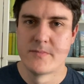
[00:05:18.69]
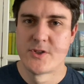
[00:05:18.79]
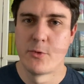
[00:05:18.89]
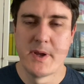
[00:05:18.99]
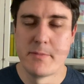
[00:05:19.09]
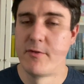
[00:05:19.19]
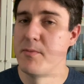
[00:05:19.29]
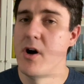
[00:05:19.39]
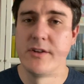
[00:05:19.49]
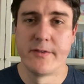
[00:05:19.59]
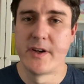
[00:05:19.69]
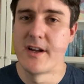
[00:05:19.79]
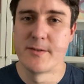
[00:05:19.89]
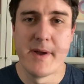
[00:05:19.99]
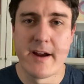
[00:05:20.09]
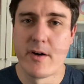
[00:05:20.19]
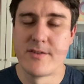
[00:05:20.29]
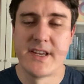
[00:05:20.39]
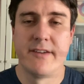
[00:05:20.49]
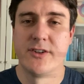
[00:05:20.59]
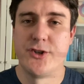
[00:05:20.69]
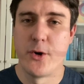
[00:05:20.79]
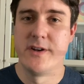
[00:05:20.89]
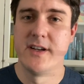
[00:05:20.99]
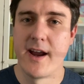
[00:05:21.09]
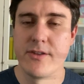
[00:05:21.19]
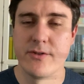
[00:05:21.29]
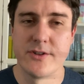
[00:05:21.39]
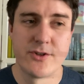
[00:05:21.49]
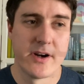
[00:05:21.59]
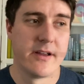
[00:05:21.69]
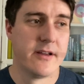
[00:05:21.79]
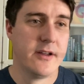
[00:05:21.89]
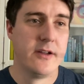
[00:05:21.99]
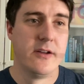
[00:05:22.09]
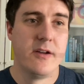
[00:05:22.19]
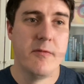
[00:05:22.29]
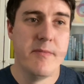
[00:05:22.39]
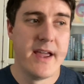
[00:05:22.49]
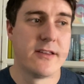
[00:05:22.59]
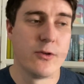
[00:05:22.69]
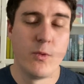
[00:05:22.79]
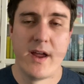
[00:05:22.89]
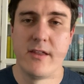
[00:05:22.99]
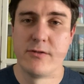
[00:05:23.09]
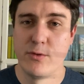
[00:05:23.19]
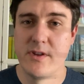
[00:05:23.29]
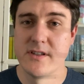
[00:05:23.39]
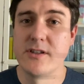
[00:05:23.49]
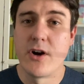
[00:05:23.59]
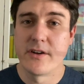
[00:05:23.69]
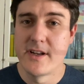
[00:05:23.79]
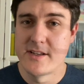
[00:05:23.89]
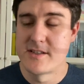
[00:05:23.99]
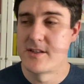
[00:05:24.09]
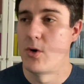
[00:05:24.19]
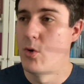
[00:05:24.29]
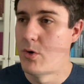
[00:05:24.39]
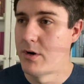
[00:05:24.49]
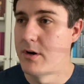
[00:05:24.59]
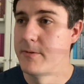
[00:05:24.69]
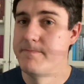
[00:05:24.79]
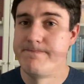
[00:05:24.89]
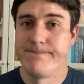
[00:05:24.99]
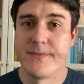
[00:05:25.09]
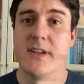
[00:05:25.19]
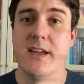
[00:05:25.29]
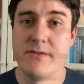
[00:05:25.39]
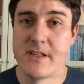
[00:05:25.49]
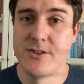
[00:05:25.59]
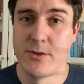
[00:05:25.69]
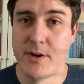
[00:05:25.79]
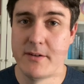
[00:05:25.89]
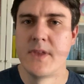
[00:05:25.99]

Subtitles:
So people from all different kinds of backgrounds have to join together to try to make their way through this darkness or give into it.